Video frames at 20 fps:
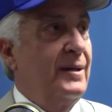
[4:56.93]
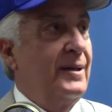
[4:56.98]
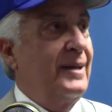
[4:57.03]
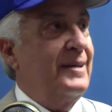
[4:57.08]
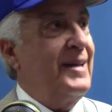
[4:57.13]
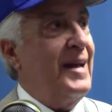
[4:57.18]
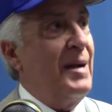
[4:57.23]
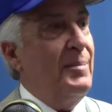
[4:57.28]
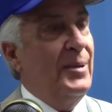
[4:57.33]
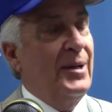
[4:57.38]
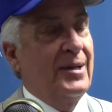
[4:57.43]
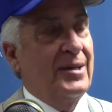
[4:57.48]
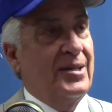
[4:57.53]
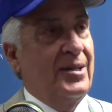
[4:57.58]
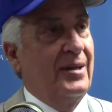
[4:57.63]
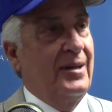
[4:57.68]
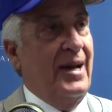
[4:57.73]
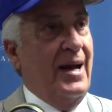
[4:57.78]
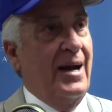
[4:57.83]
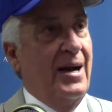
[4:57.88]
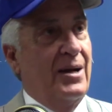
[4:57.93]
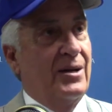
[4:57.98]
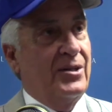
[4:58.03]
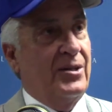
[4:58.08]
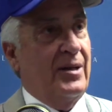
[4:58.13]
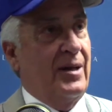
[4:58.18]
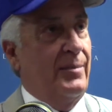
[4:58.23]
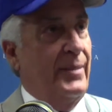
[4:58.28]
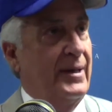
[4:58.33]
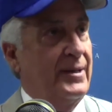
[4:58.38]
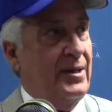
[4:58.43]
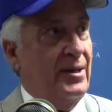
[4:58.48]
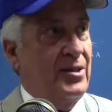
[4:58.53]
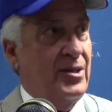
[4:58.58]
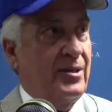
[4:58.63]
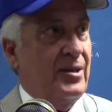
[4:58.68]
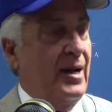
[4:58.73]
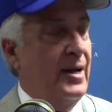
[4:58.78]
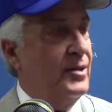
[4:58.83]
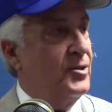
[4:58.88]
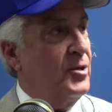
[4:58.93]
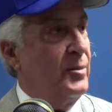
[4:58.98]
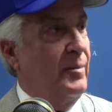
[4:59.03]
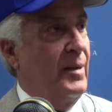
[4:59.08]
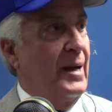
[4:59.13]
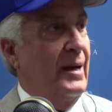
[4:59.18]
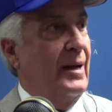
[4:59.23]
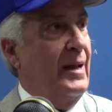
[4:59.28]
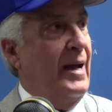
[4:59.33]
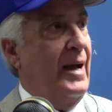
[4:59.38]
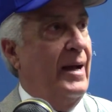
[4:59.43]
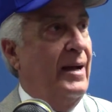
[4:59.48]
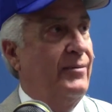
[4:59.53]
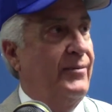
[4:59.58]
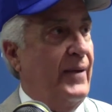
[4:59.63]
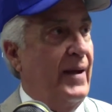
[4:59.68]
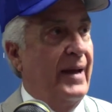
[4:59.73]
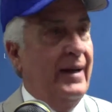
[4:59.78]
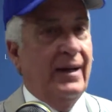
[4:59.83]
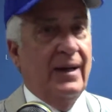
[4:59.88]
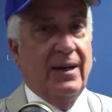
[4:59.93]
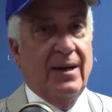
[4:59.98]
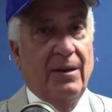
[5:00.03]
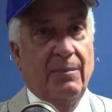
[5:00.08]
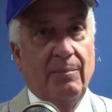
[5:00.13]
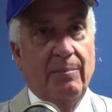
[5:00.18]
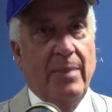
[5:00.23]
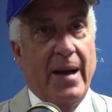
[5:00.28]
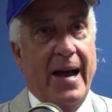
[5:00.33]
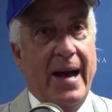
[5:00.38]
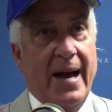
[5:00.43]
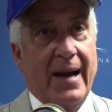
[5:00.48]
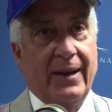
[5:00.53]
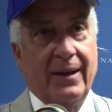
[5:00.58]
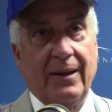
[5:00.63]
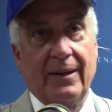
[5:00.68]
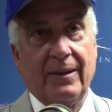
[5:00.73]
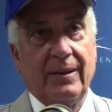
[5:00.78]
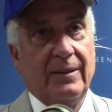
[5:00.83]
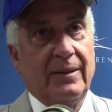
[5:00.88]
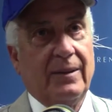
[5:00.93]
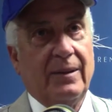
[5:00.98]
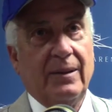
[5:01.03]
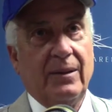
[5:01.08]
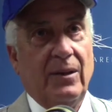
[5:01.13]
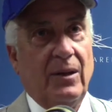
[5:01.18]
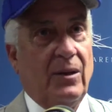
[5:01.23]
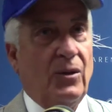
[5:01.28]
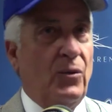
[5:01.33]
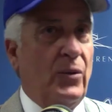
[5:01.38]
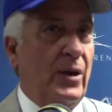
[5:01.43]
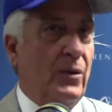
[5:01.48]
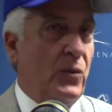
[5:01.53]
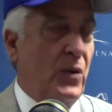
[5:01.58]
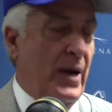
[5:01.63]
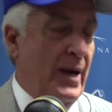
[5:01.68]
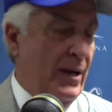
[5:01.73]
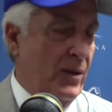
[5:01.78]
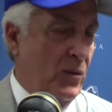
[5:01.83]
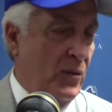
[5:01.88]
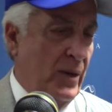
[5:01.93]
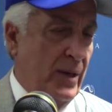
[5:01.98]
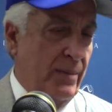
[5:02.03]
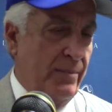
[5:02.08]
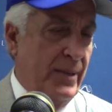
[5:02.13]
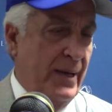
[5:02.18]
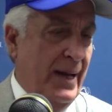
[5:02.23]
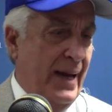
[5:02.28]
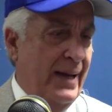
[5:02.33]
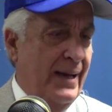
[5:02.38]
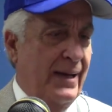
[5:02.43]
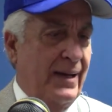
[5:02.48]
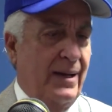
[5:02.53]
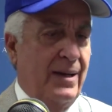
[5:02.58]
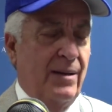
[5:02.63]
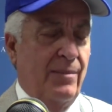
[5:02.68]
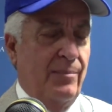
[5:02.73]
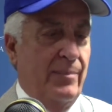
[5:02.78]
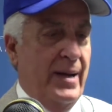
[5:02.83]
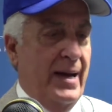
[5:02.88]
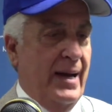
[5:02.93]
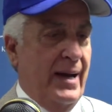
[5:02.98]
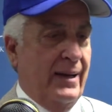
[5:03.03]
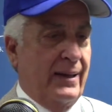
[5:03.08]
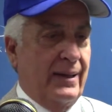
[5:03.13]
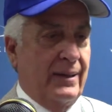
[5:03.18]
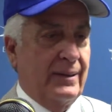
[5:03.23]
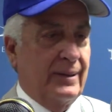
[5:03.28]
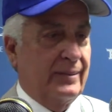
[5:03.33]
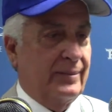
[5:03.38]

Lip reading: The W's and L's, I'm at the stage of my life. I didn't come back. You know, we want to win, but I didn't come back.